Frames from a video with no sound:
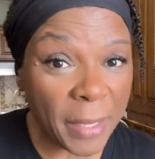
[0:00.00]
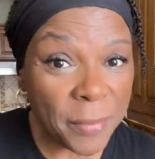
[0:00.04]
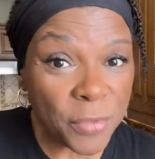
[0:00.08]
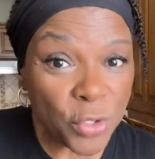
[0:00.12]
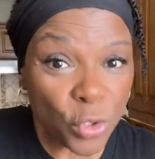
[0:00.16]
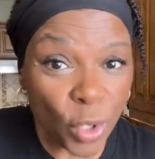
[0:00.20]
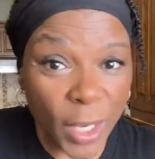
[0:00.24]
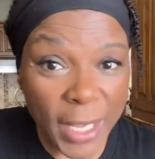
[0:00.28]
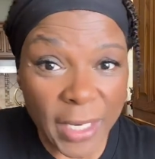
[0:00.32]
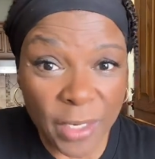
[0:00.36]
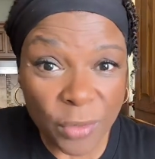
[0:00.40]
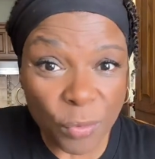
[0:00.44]
but I'm
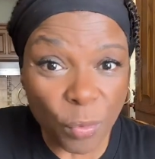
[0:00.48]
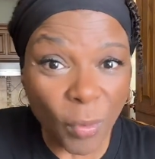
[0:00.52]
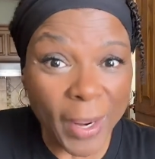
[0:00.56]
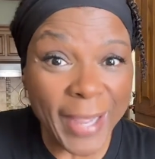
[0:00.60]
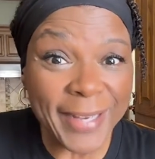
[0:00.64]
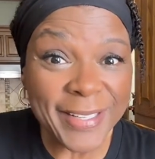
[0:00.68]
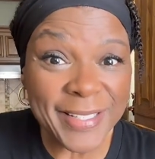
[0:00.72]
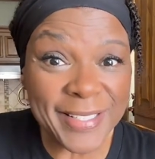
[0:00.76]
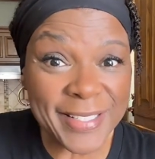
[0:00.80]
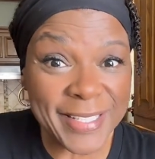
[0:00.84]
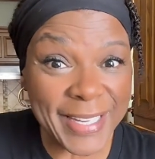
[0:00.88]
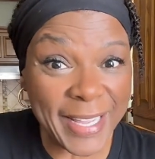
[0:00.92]
trying to
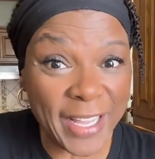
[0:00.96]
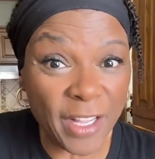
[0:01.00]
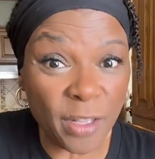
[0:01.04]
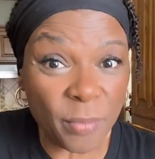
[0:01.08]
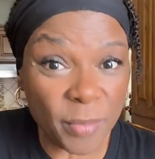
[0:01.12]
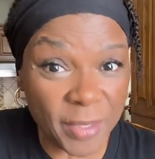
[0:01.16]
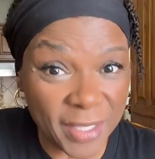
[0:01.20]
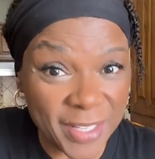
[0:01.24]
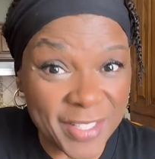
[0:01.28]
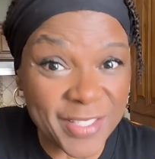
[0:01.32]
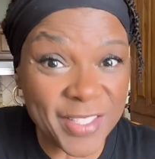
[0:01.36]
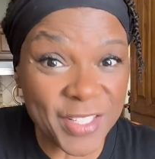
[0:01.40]
write it
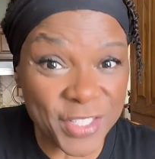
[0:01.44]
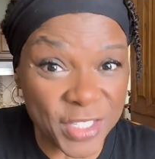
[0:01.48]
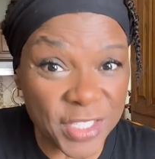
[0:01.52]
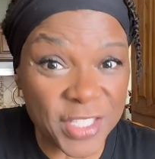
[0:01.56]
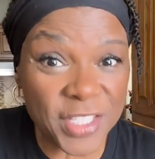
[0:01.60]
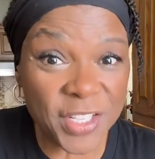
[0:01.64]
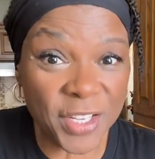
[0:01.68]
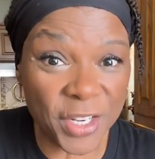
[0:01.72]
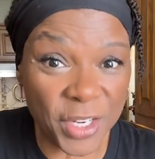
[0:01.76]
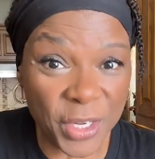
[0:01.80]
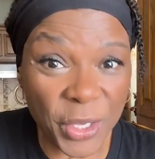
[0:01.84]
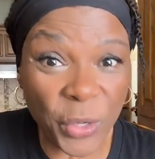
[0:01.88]
down because this
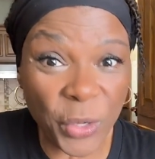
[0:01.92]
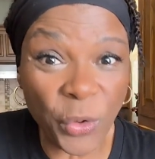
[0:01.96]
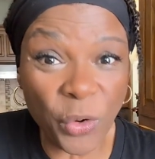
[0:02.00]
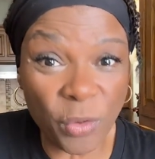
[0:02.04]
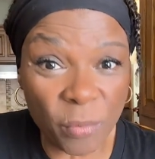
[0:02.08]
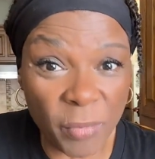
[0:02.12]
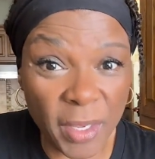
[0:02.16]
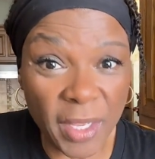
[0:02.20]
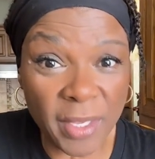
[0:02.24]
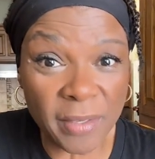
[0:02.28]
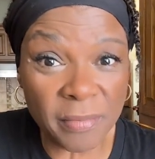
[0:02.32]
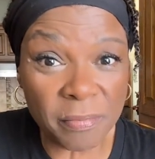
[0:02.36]
is going to go
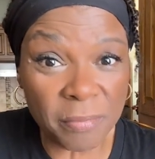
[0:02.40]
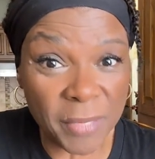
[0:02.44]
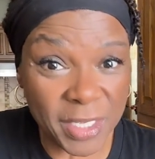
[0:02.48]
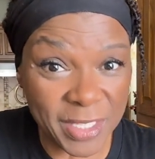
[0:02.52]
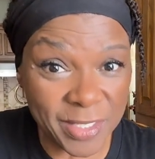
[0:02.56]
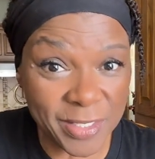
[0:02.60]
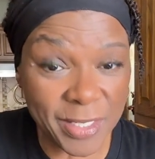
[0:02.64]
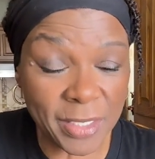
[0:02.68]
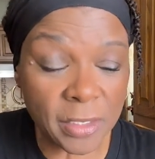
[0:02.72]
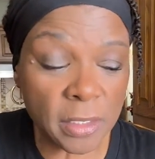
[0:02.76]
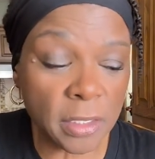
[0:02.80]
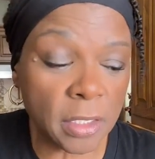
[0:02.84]
in my
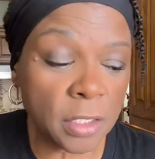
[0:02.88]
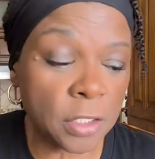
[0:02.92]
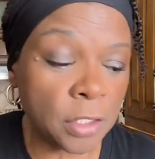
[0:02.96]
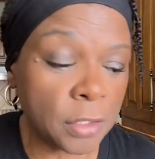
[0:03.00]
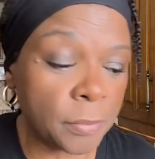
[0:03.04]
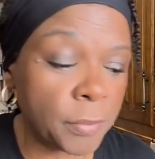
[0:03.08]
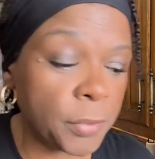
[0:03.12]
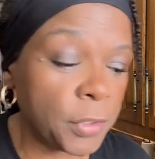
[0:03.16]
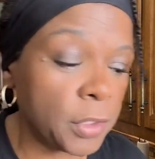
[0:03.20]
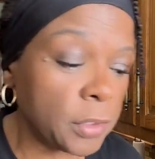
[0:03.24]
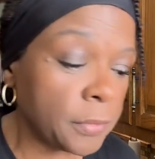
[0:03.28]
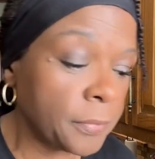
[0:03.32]
second
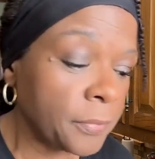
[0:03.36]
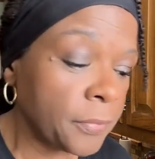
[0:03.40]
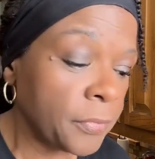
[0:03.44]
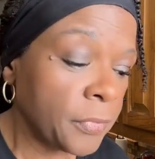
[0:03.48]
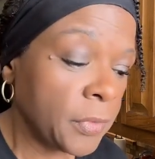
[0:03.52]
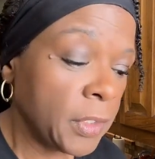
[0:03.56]
cookbook.